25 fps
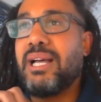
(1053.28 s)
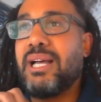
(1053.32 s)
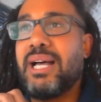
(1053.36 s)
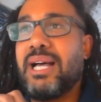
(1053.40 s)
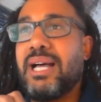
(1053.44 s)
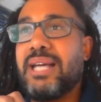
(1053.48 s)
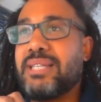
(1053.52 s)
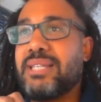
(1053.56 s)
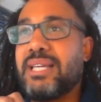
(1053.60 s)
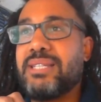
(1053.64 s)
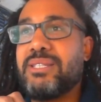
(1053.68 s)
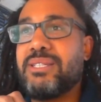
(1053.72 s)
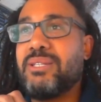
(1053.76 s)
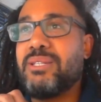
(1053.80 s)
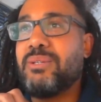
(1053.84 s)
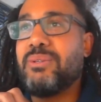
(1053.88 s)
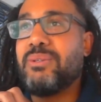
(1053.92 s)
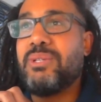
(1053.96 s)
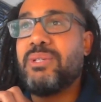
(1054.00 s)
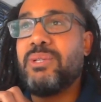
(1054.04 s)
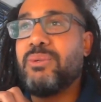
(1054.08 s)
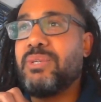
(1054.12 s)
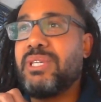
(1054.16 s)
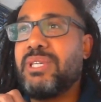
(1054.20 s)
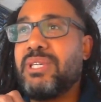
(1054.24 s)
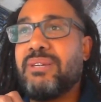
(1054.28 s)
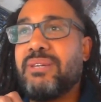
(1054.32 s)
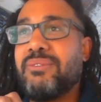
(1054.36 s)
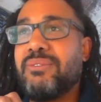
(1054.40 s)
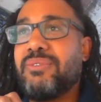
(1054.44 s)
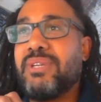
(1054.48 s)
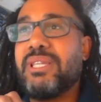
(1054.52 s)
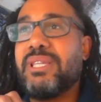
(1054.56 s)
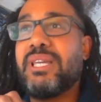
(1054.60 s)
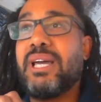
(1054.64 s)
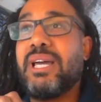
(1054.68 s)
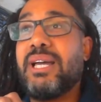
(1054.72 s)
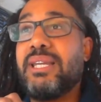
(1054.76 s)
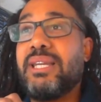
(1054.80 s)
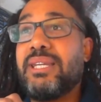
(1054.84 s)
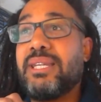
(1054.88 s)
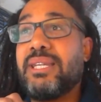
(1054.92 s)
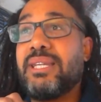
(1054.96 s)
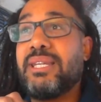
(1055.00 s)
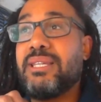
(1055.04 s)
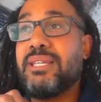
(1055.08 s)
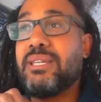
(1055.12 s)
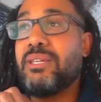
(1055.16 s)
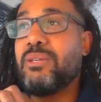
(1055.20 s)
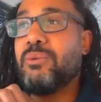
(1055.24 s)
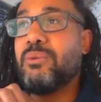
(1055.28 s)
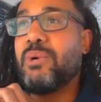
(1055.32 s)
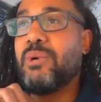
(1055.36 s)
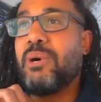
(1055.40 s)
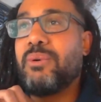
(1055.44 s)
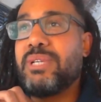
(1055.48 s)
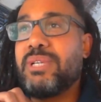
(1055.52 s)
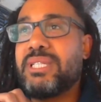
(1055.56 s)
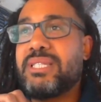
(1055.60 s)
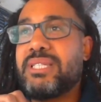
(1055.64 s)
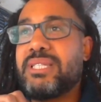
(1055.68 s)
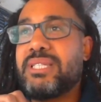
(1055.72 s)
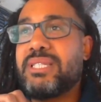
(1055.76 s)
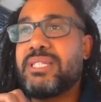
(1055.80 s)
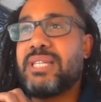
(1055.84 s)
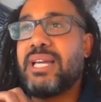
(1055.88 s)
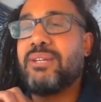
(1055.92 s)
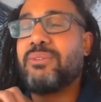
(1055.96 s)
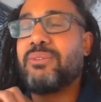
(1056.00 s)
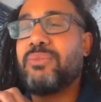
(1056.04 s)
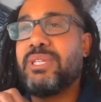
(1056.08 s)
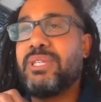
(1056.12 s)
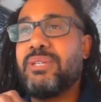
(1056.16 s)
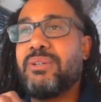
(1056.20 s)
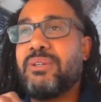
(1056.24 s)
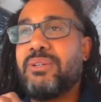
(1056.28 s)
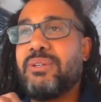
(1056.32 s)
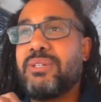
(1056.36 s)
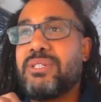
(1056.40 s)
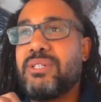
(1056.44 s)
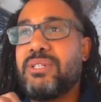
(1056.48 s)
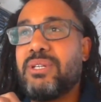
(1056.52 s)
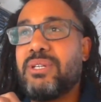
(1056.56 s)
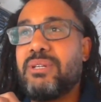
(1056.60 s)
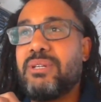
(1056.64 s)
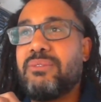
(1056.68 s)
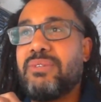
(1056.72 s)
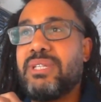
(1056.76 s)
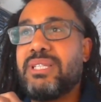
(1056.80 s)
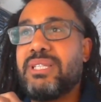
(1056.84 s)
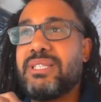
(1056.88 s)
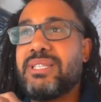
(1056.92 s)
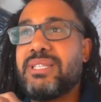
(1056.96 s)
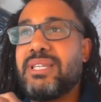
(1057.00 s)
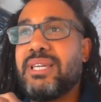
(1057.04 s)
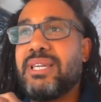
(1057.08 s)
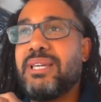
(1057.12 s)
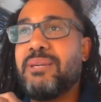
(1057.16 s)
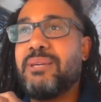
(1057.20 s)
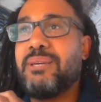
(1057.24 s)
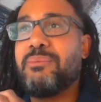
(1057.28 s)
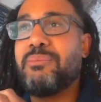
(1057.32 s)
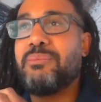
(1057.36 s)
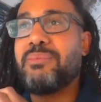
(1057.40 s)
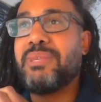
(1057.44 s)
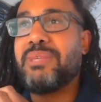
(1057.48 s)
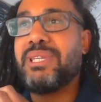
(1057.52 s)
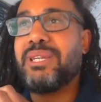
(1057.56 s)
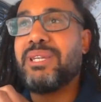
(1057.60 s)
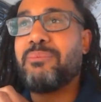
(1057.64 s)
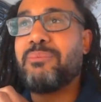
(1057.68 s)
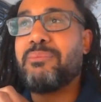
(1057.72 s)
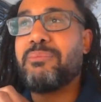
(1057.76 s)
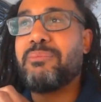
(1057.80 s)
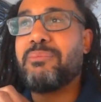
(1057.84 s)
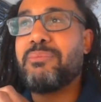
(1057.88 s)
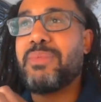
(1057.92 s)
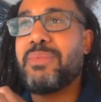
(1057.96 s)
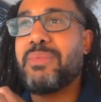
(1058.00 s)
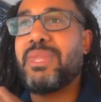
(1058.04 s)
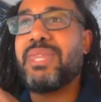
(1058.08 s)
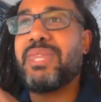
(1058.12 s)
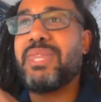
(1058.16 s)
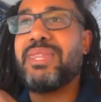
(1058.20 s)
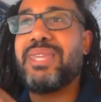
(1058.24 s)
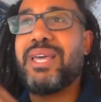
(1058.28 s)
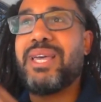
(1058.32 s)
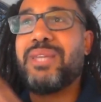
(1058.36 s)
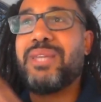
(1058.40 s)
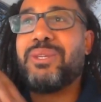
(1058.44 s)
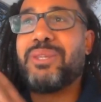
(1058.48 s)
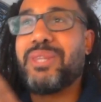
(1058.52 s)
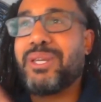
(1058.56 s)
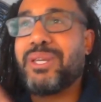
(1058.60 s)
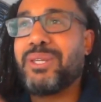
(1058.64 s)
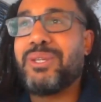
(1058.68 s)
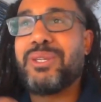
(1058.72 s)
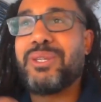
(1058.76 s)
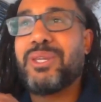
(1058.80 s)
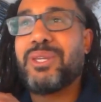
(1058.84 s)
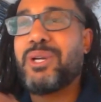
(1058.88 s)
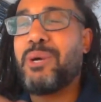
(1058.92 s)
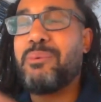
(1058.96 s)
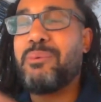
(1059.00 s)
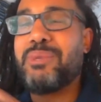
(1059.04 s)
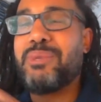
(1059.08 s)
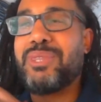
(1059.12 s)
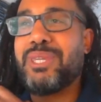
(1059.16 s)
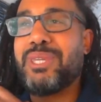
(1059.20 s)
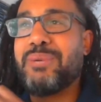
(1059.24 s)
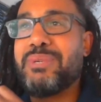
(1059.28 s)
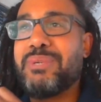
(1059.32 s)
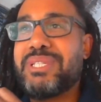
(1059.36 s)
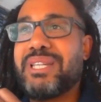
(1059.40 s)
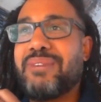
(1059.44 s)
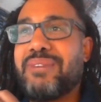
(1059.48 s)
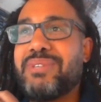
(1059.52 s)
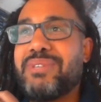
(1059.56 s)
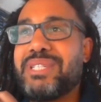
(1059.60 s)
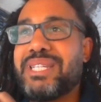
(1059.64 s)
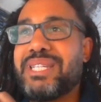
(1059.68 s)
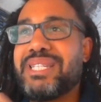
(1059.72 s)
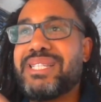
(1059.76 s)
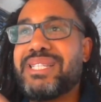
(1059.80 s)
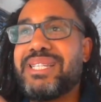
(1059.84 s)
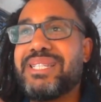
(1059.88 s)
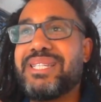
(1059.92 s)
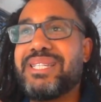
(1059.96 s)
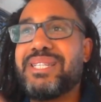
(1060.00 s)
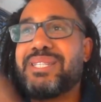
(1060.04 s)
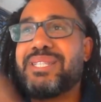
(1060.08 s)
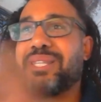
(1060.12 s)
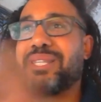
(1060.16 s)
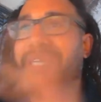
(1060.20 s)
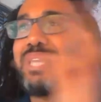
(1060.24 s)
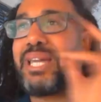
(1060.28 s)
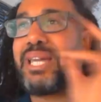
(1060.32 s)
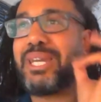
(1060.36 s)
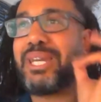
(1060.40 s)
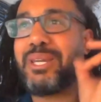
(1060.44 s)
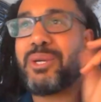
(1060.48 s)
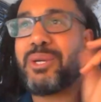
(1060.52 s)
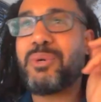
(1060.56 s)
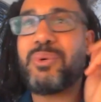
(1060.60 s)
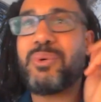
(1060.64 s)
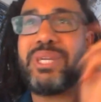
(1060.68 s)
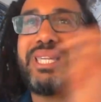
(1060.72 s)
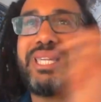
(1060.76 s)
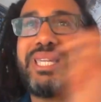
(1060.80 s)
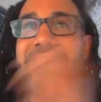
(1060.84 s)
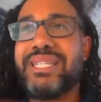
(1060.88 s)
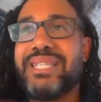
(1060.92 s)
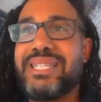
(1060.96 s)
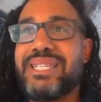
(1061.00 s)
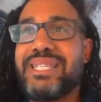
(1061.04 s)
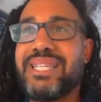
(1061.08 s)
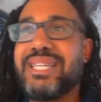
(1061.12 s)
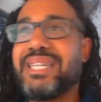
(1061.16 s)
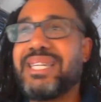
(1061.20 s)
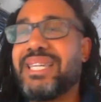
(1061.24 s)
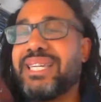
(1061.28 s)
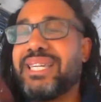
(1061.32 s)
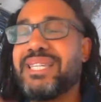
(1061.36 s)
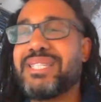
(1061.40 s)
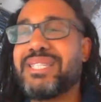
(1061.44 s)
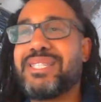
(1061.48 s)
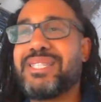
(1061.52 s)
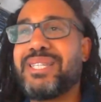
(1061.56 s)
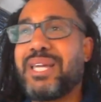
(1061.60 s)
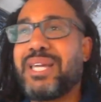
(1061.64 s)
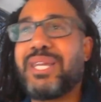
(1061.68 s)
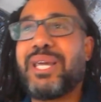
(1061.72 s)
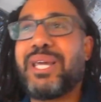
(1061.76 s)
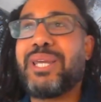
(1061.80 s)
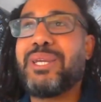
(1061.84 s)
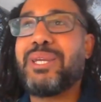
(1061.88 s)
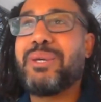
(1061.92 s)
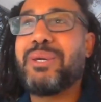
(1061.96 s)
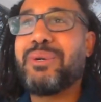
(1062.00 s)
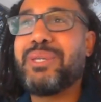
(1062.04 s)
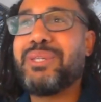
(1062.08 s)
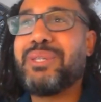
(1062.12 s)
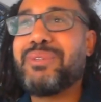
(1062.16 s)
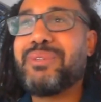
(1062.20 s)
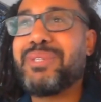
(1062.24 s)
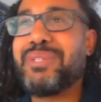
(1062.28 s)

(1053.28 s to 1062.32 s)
as you give, and you always sign off with your servant. Another common thing which I resist is the kind of queens and kings thing. I know